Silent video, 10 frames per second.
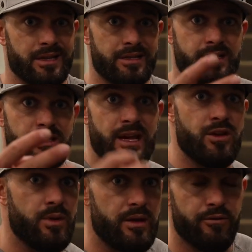Let's just say
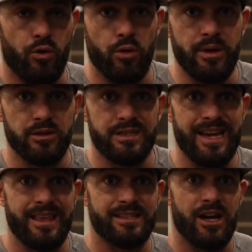you eat 4 meals a
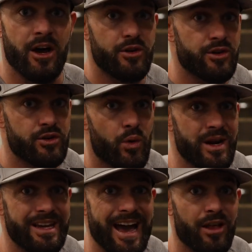day, that's
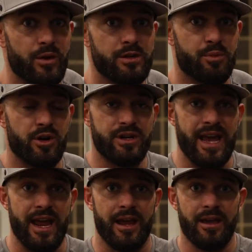120 calories per
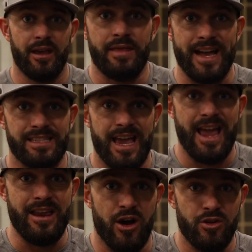day. That's
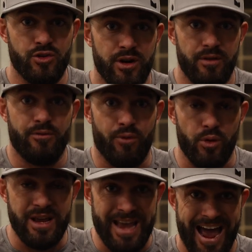
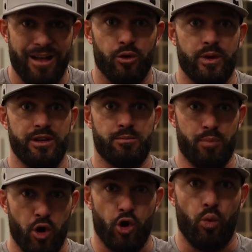840 calories
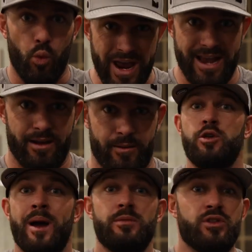per week. You
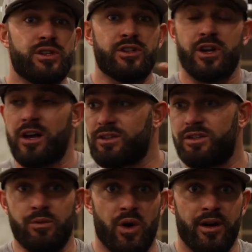might be using
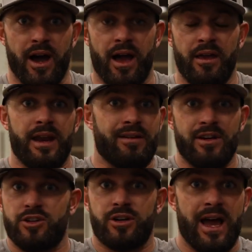sauces and whatnot that have
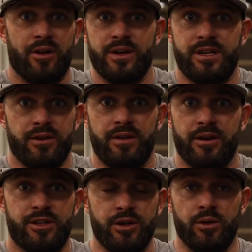extra calories here and there
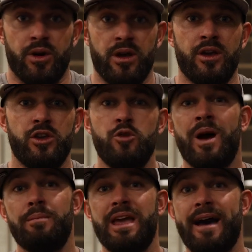too. You
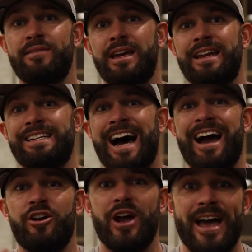might be having an
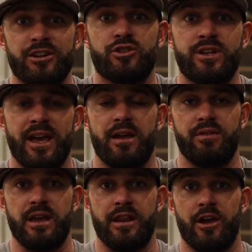entire extra day of
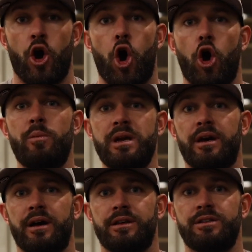eating, all
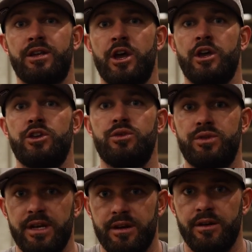because you
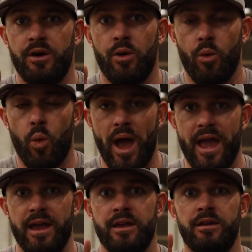didn't
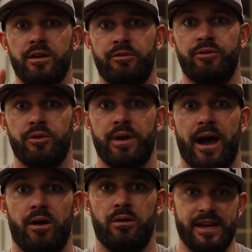weigh your food
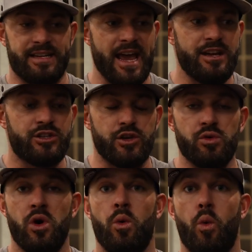out. It takes
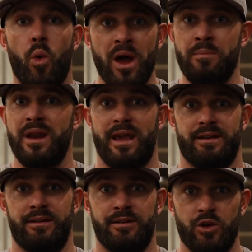you 1
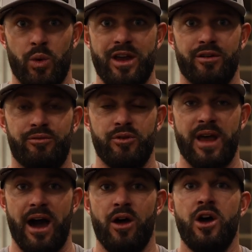minute to weigh your food
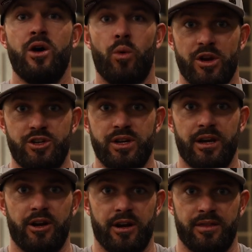out once you
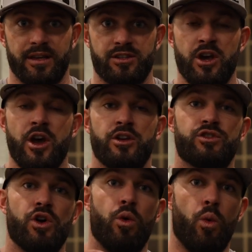get good at this.
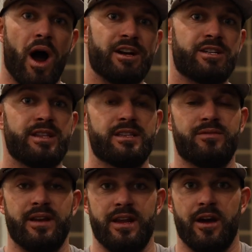So watch this
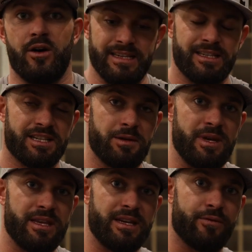video. This is gonna
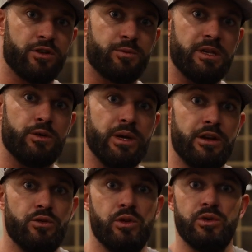be the difference between
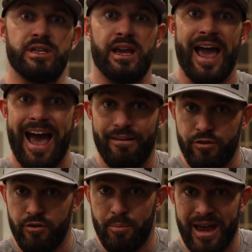you losing half
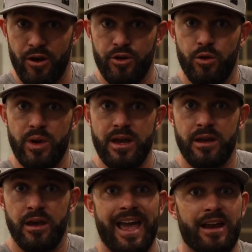of a pound in a
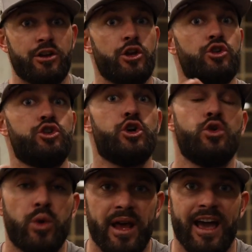week and
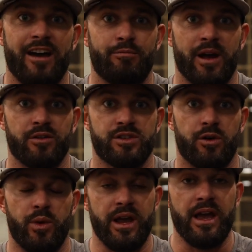2.5 pounds in
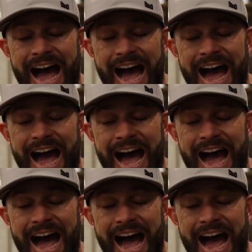a week.